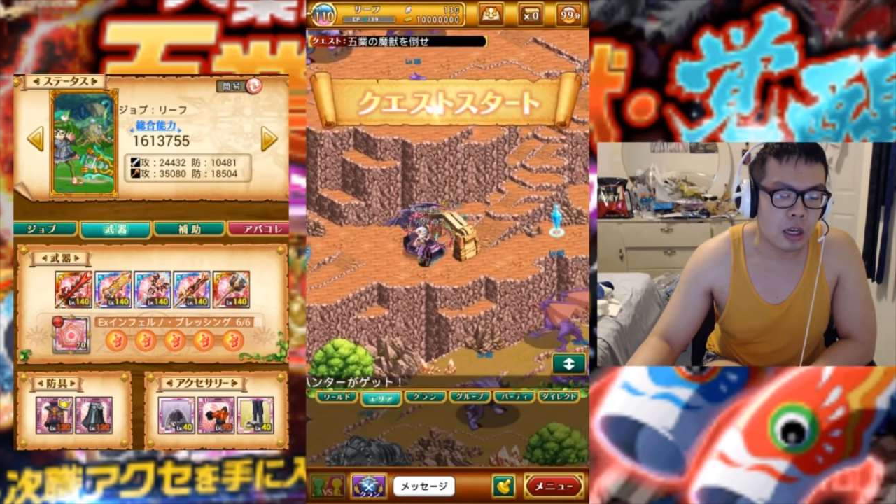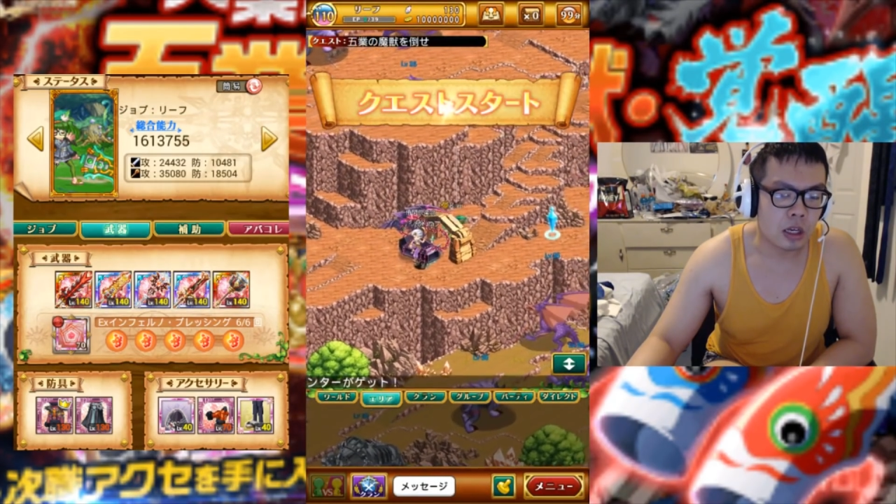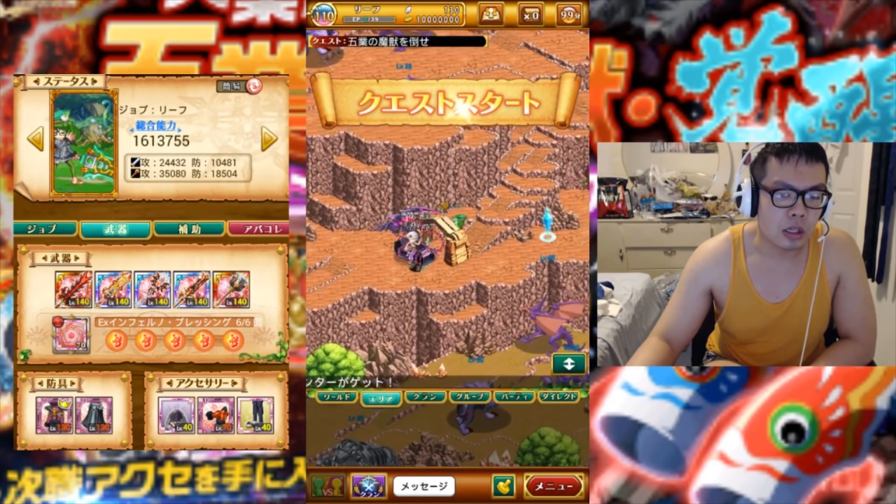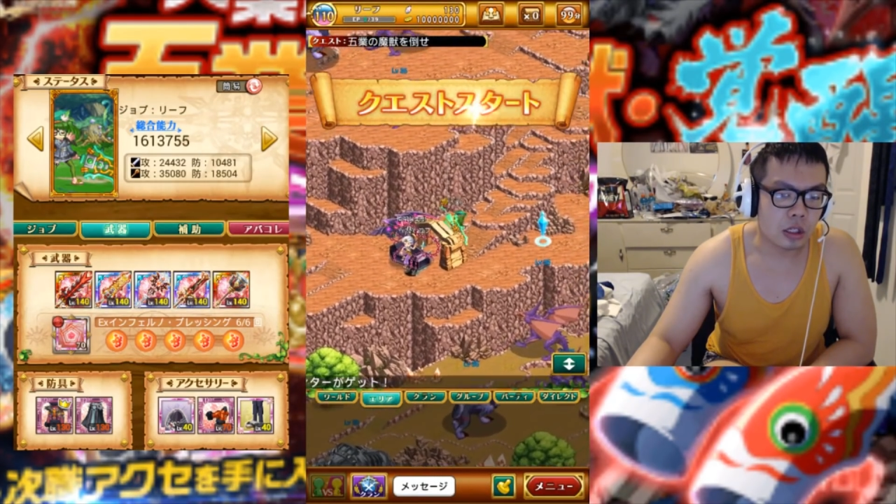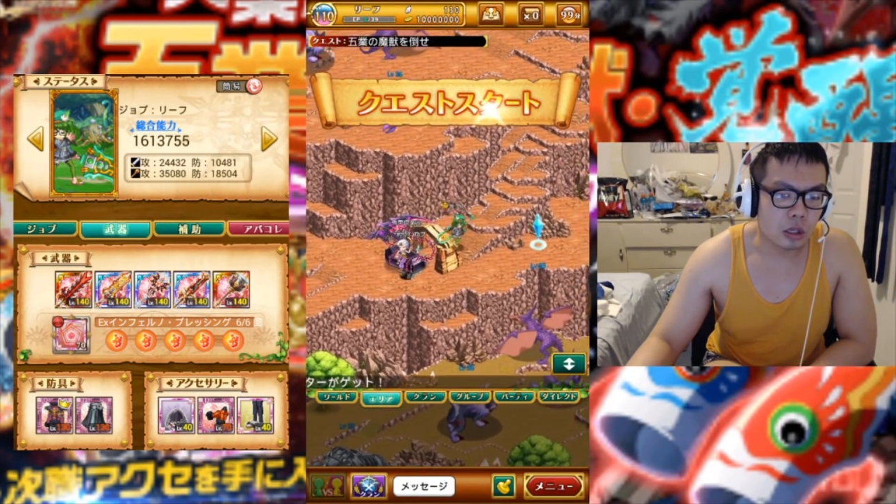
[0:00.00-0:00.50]

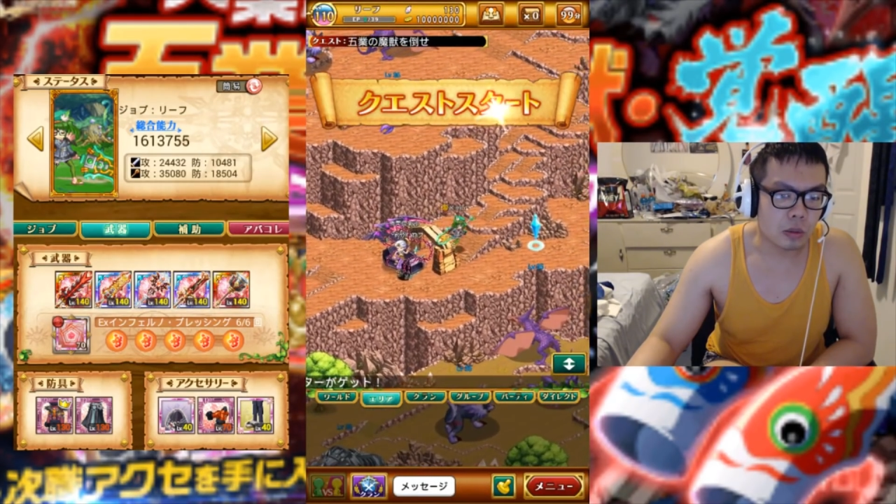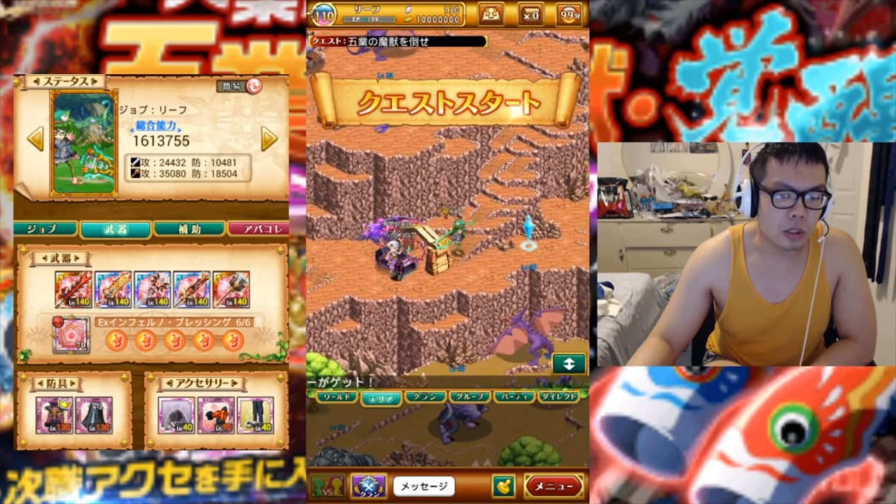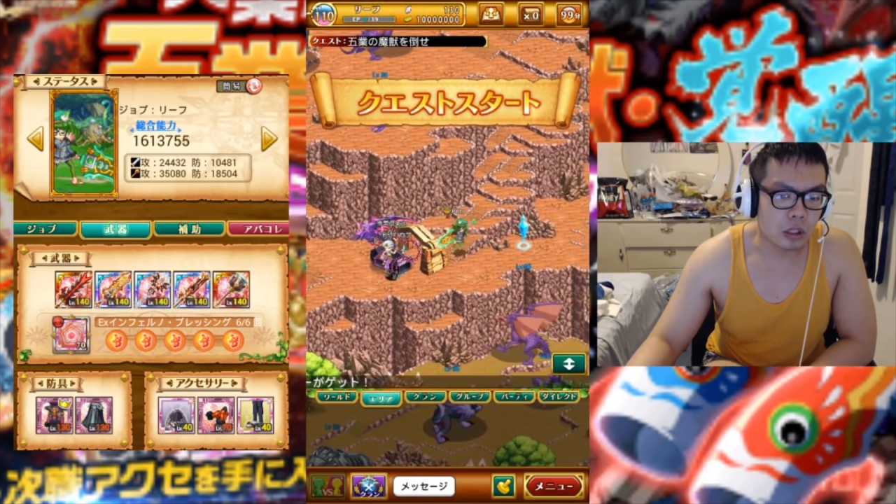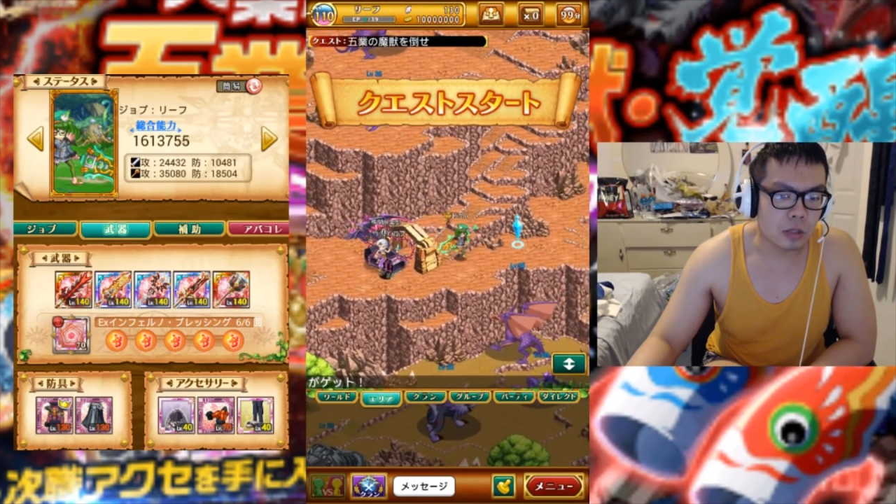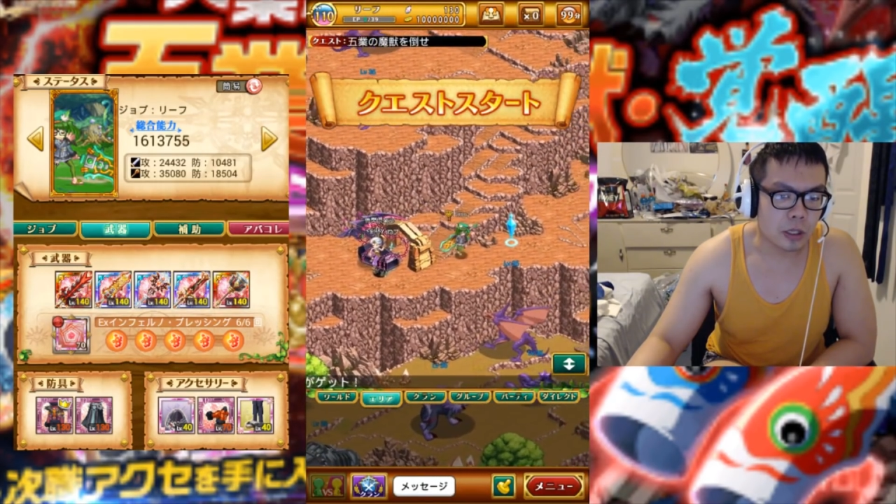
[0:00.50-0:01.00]
So
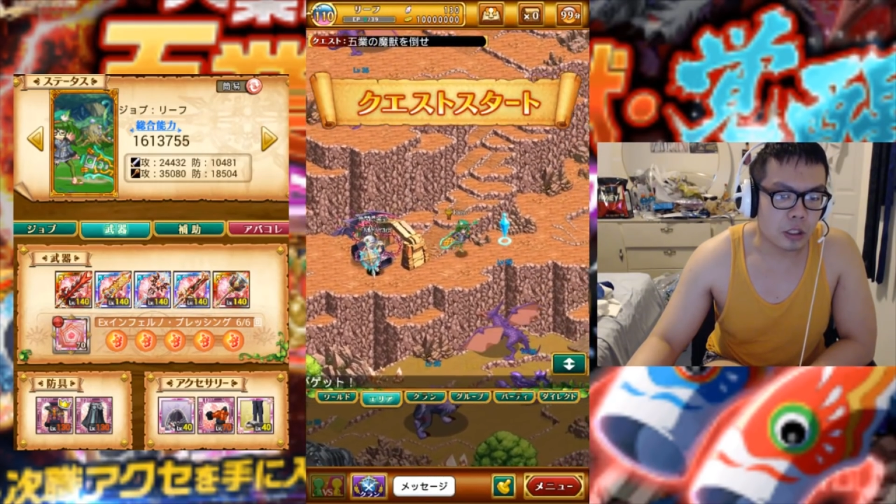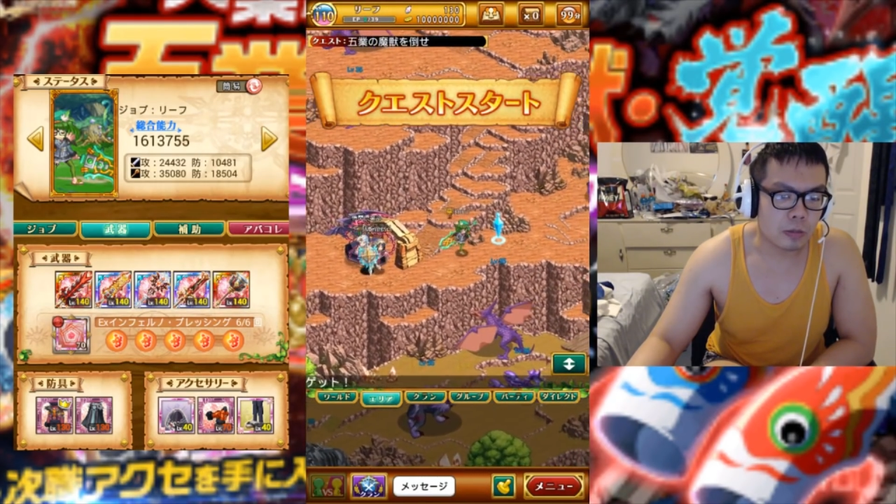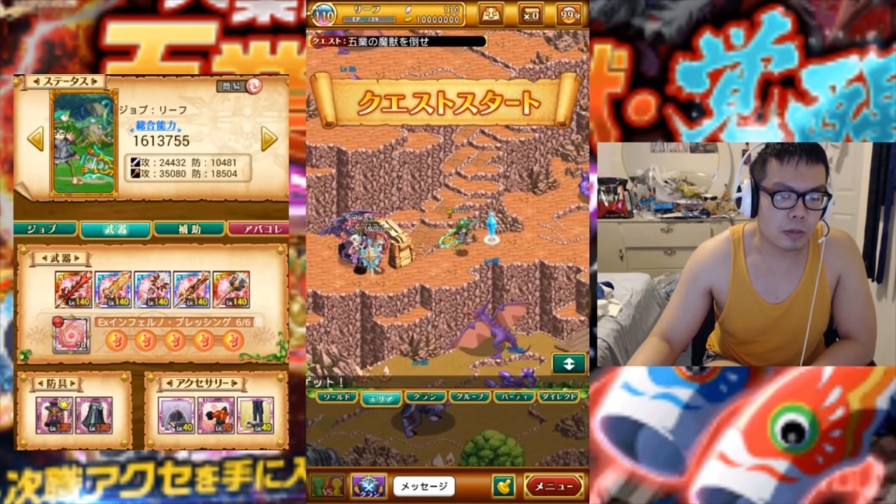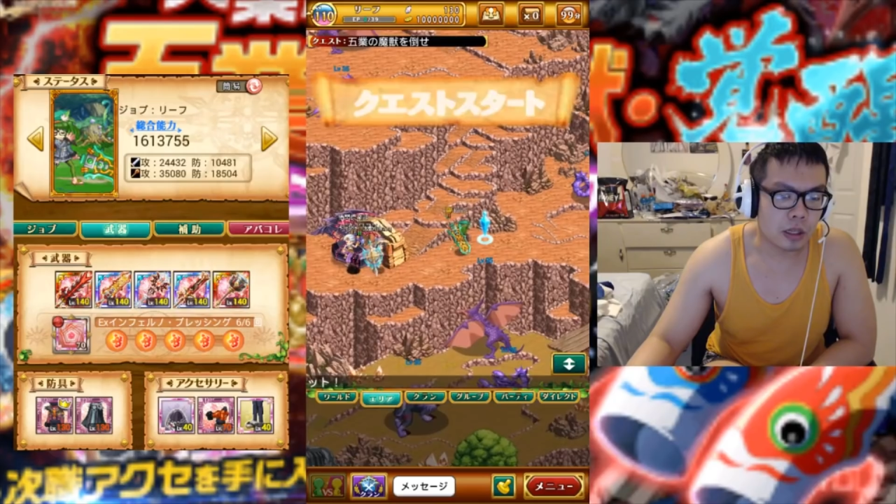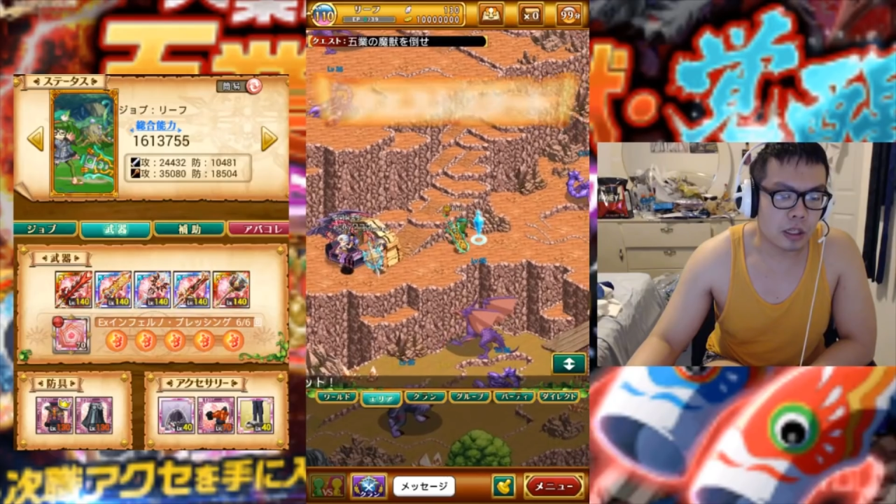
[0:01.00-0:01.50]
what's so
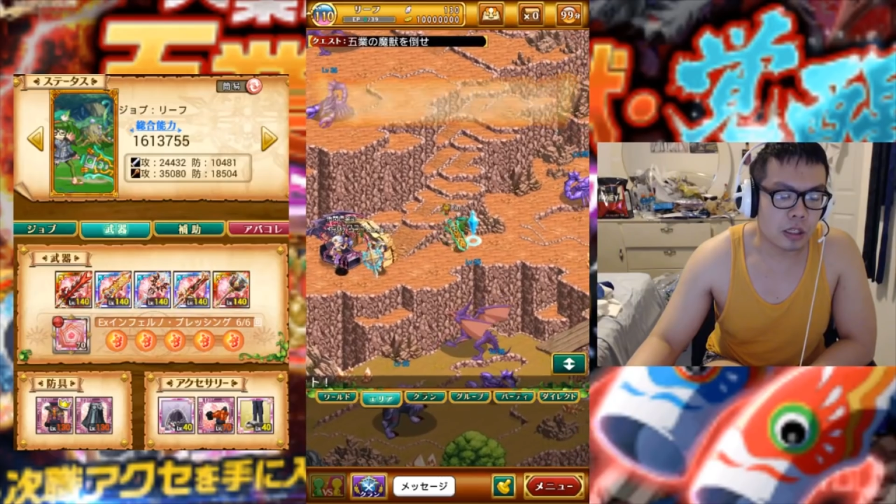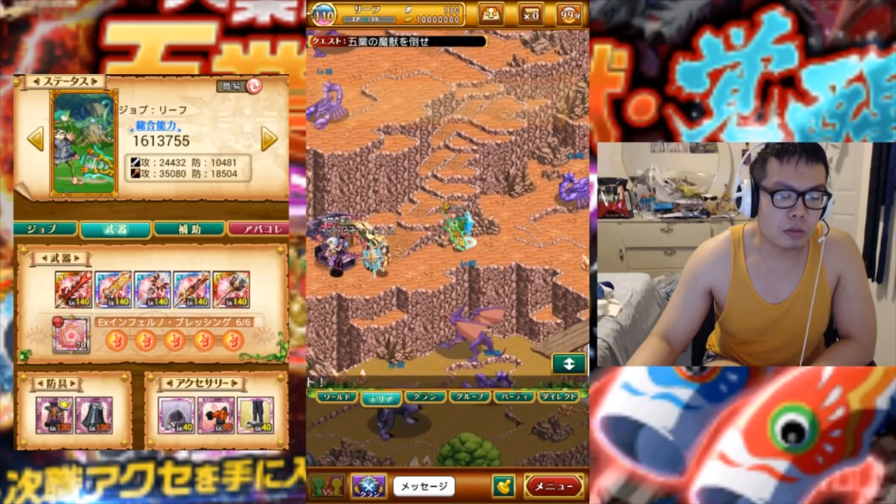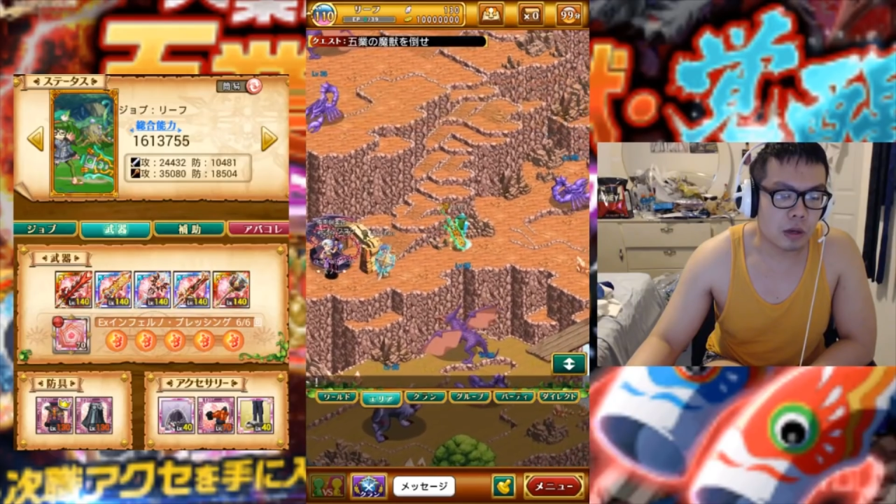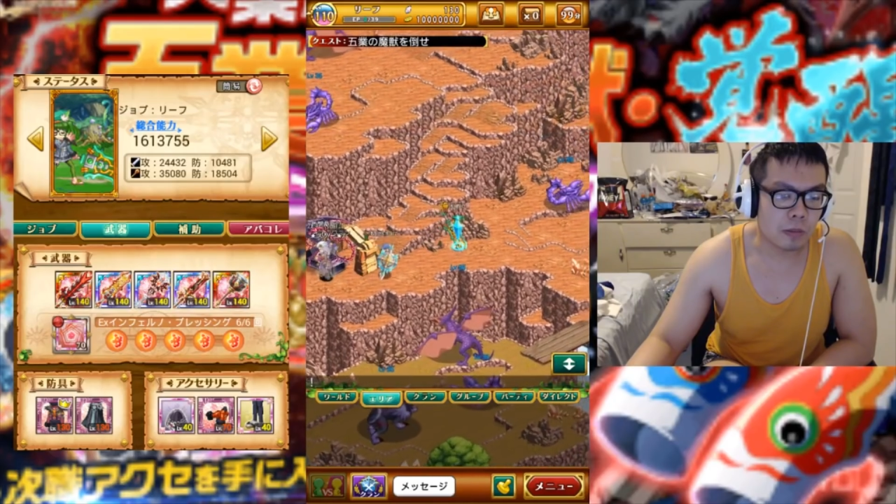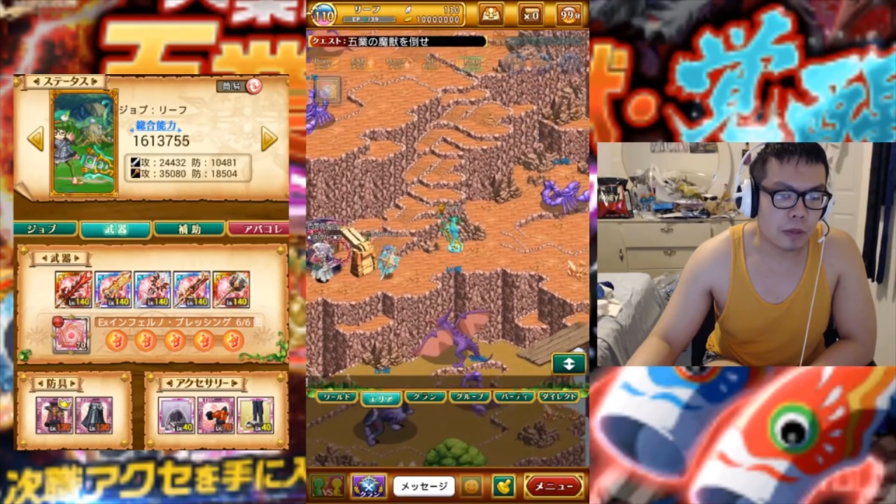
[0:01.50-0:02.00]
special about
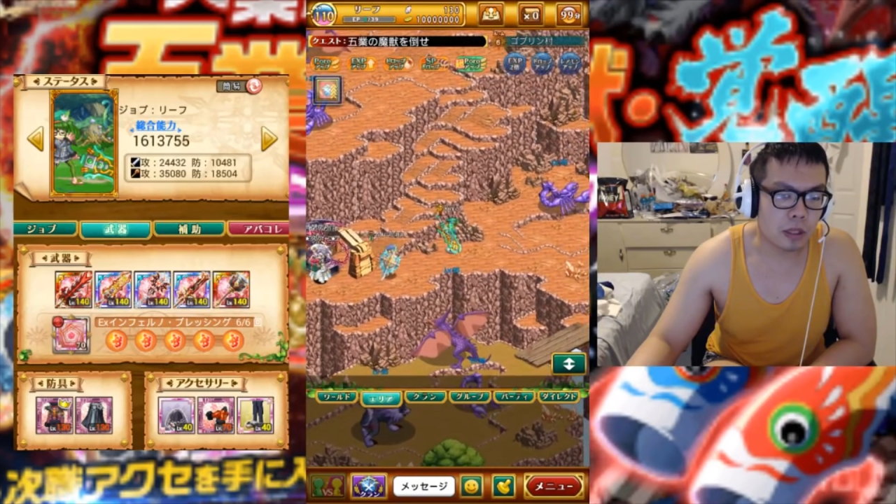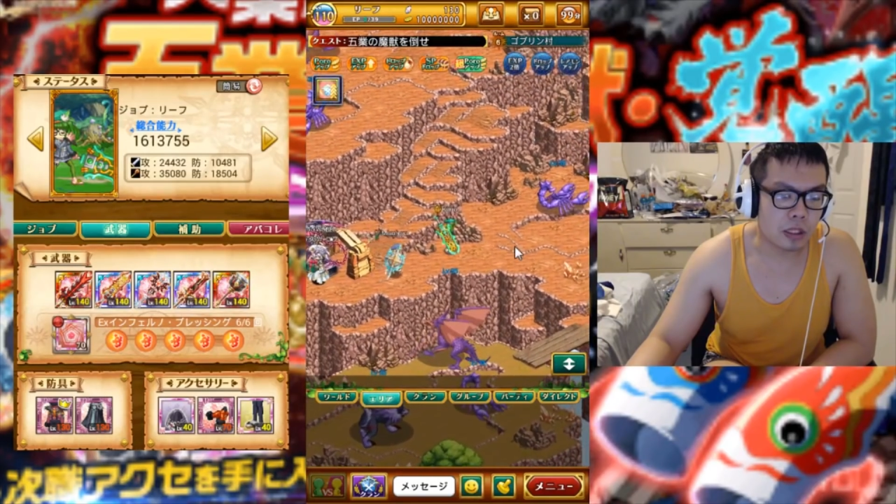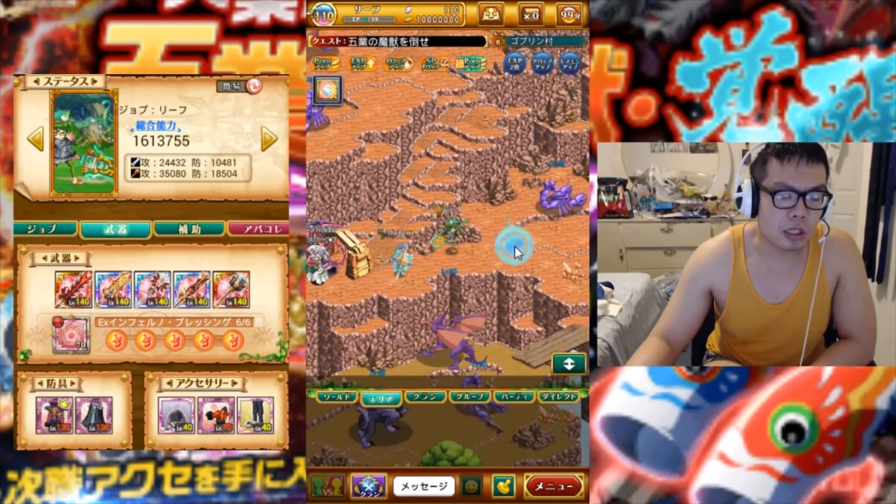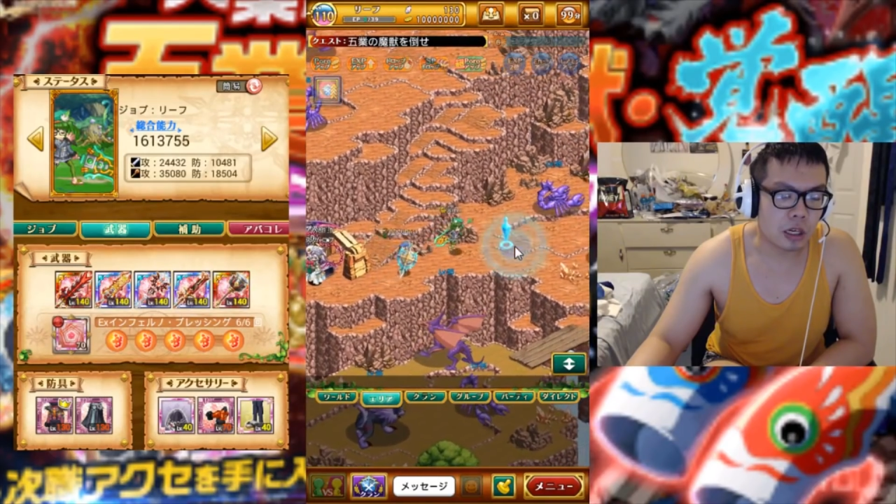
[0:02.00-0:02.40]
these weapons?